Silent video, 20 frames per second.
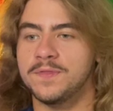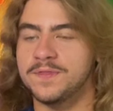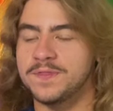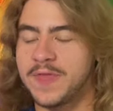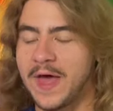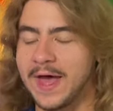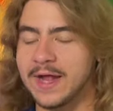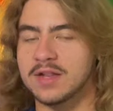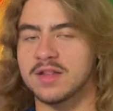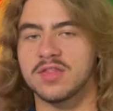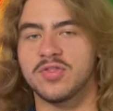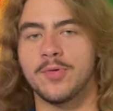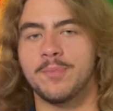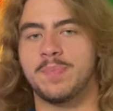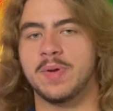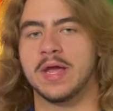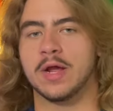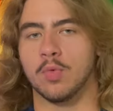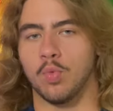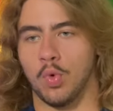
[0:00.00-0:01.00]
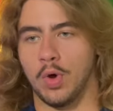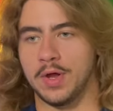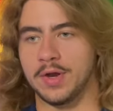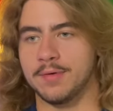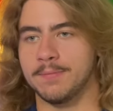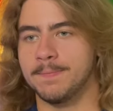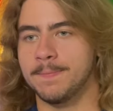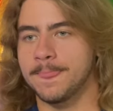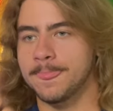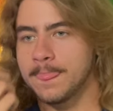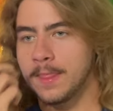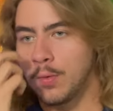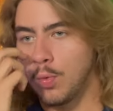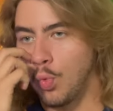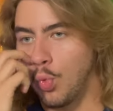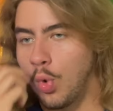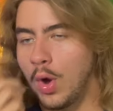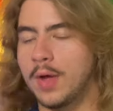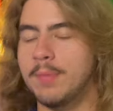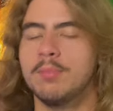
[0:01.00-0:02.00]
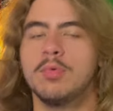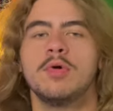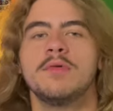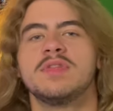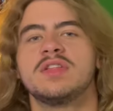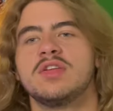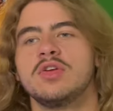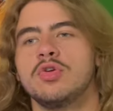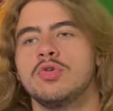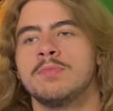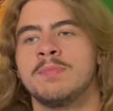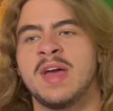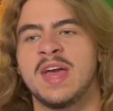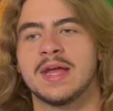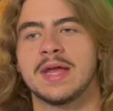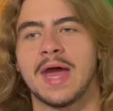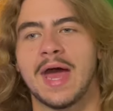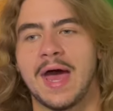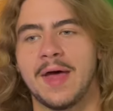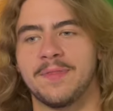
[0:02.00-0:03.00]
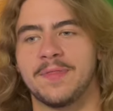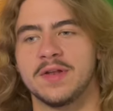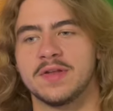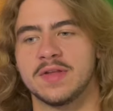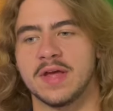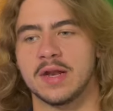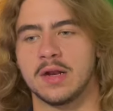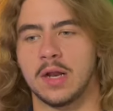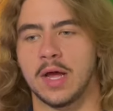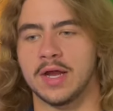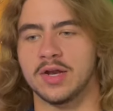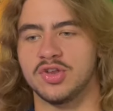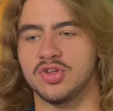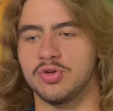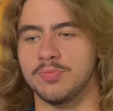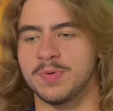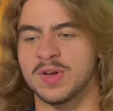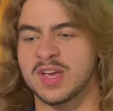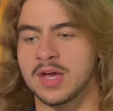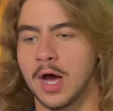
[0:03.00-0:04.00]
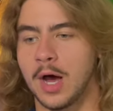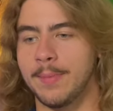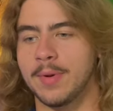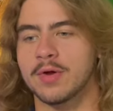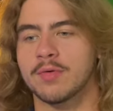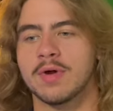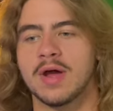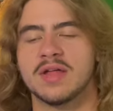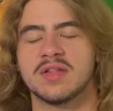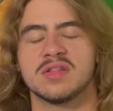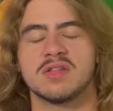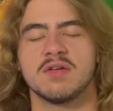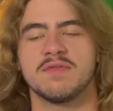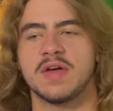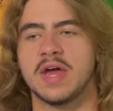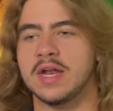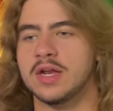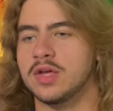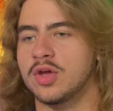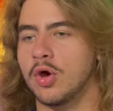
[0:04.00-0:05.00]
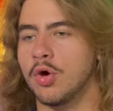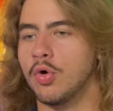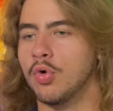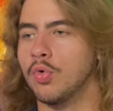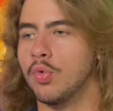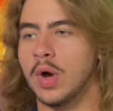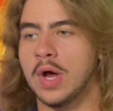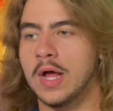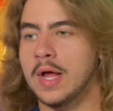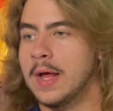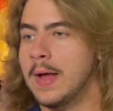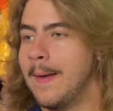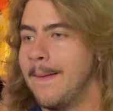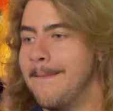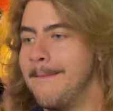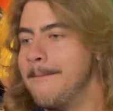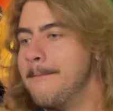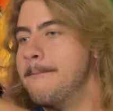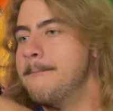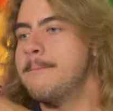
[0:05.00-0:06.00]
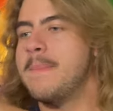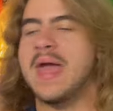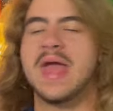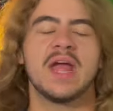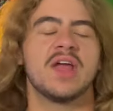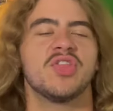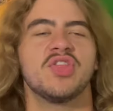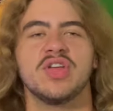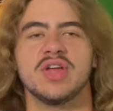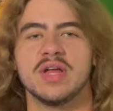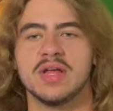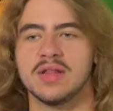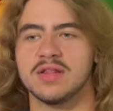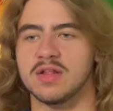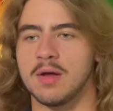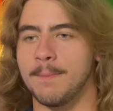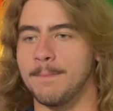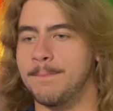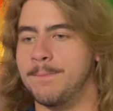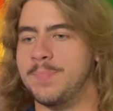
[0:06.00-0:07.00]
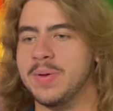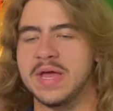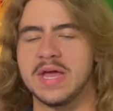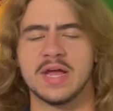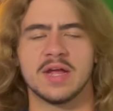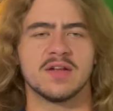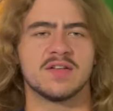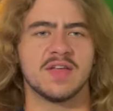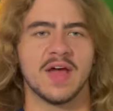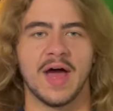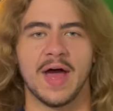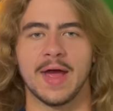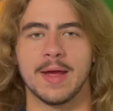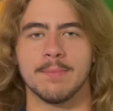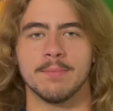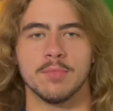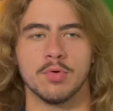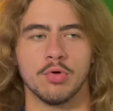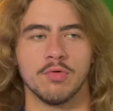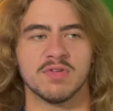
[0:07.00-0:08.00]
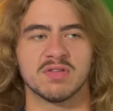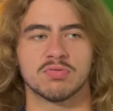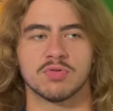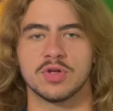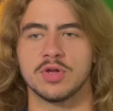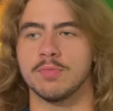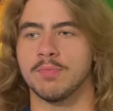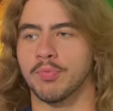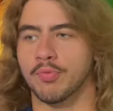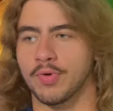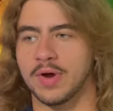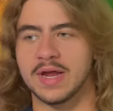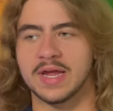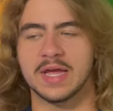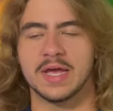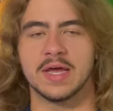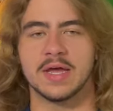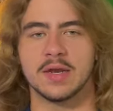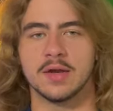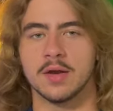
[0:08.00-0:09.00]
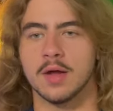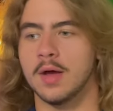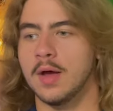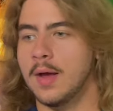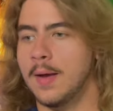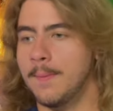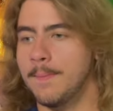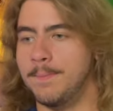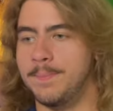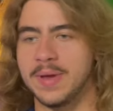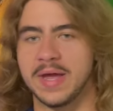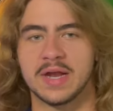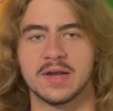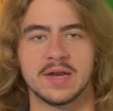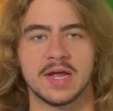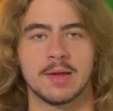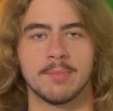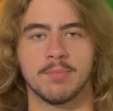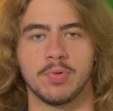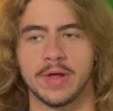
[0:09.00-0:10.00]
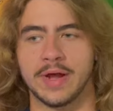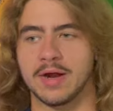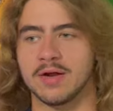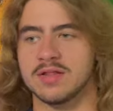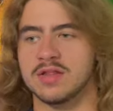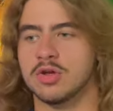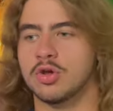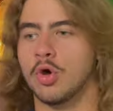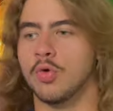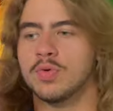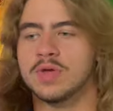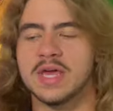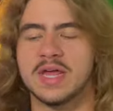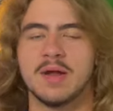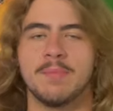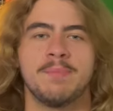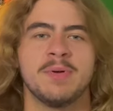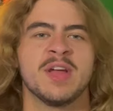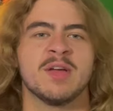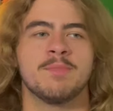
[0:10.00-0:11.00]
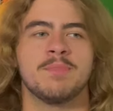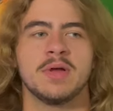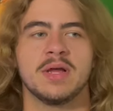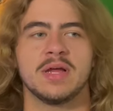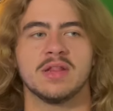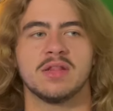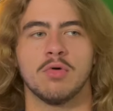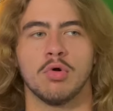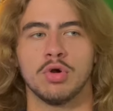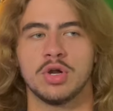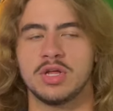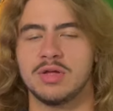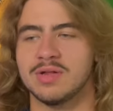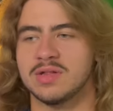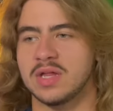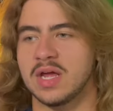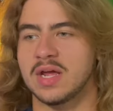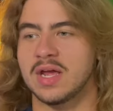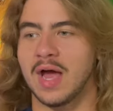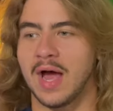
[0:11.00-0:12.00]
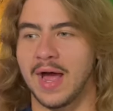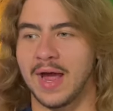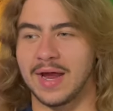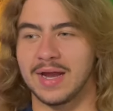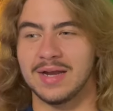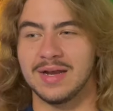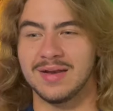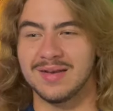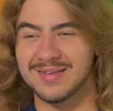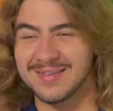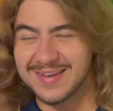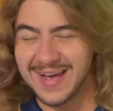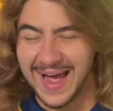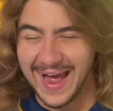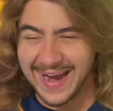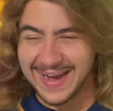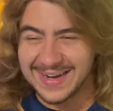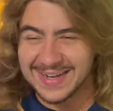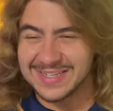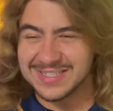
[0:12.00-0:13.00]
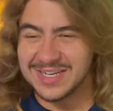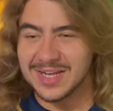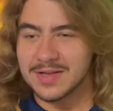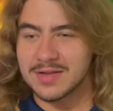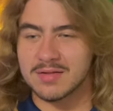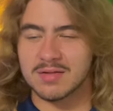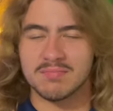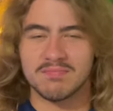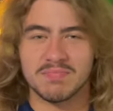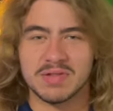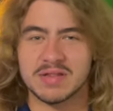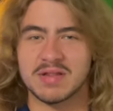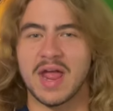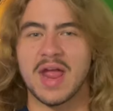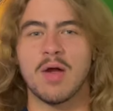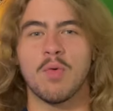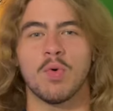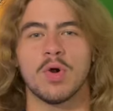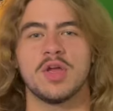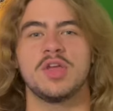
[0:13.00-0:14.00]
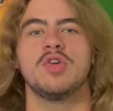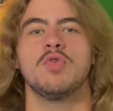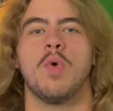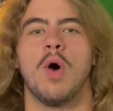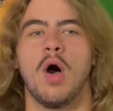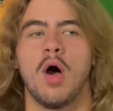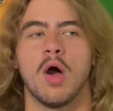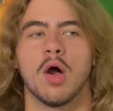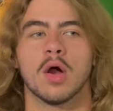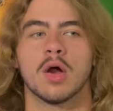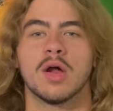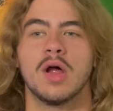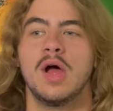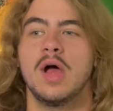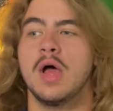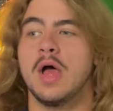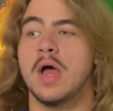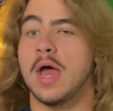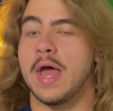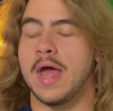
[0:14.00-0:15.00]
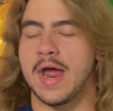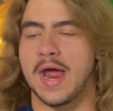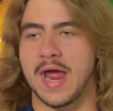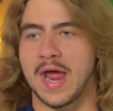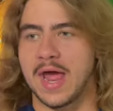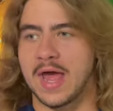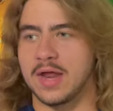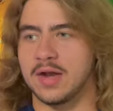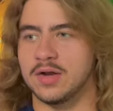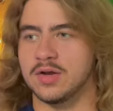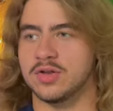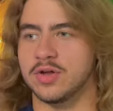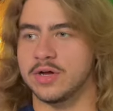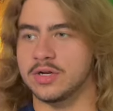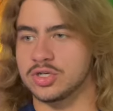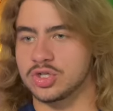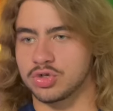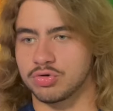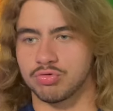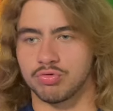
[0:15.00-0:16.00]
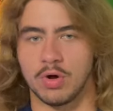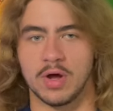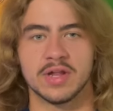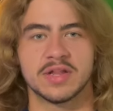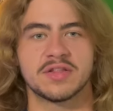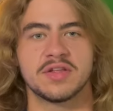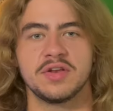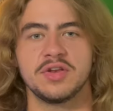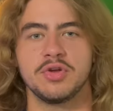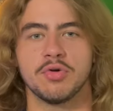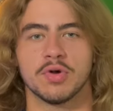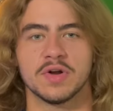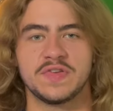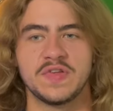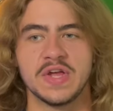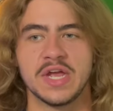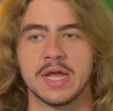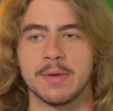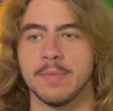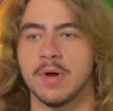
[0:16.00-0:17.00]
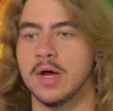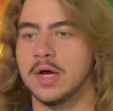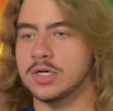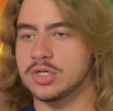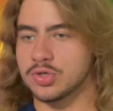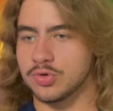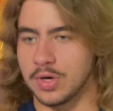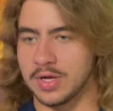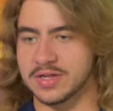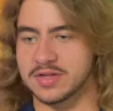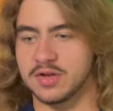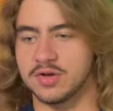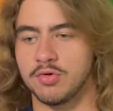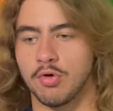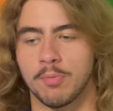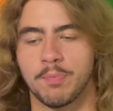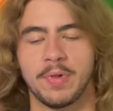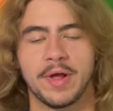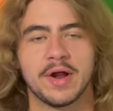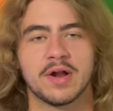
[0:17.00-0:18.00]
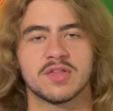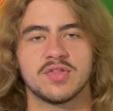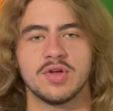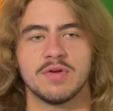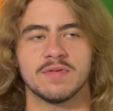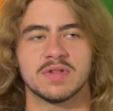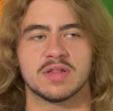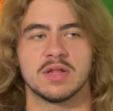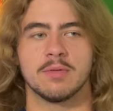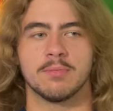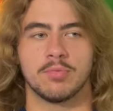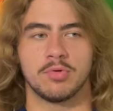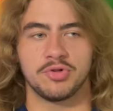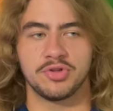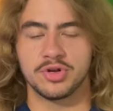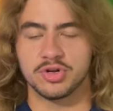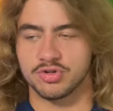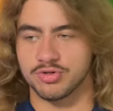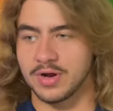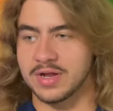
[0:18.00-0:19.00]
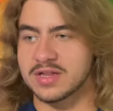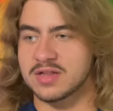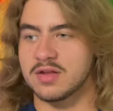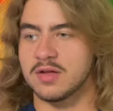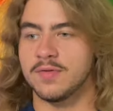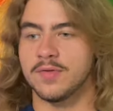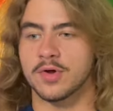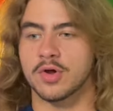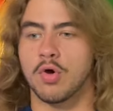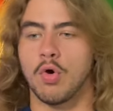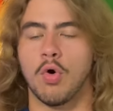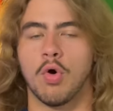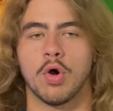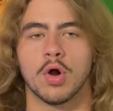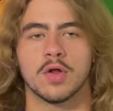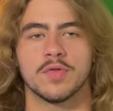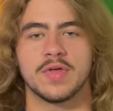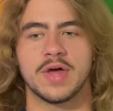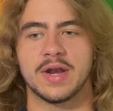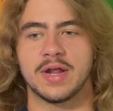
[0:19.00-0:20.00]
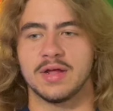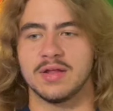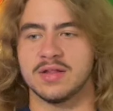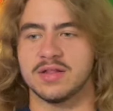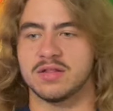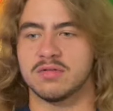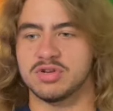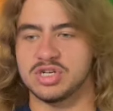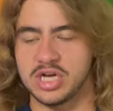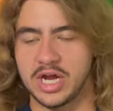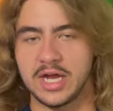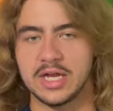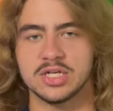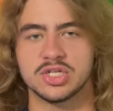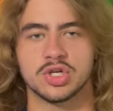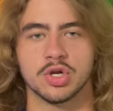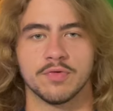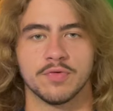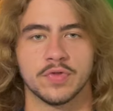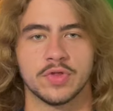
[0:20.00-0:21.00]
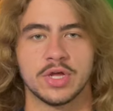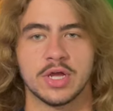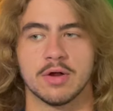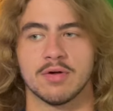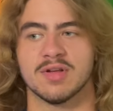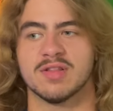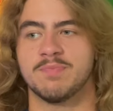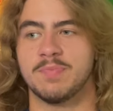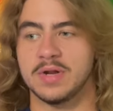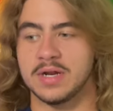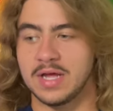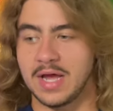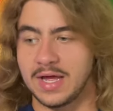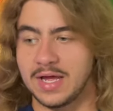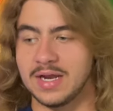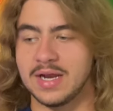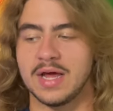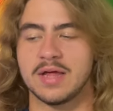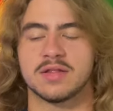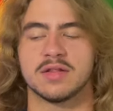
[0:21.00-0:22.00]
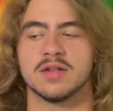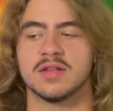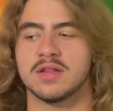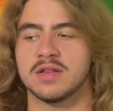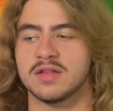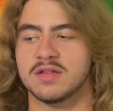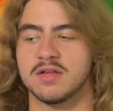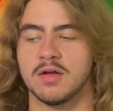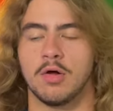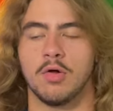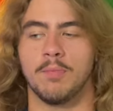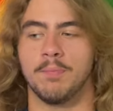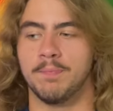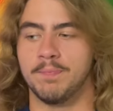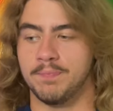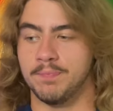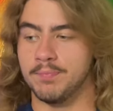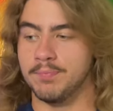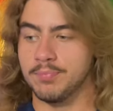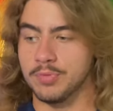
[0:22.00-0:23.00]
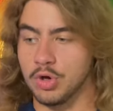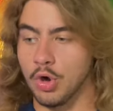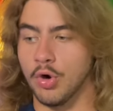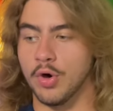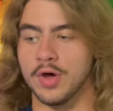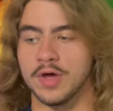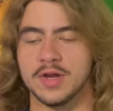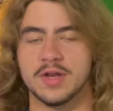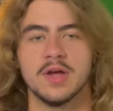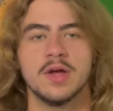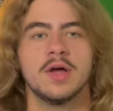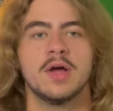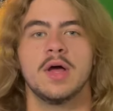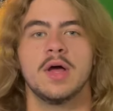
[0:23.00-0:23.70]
That's the big one. What moves do you make at the deadline? Do you become aggressive and go make these big-time moves where you bring in big-name players, you go get a big piece, or do you say kind of just stay where you are and trust in your team, trust in your players that you've assembled, trust in the core that has changed over the years but in essence is still good,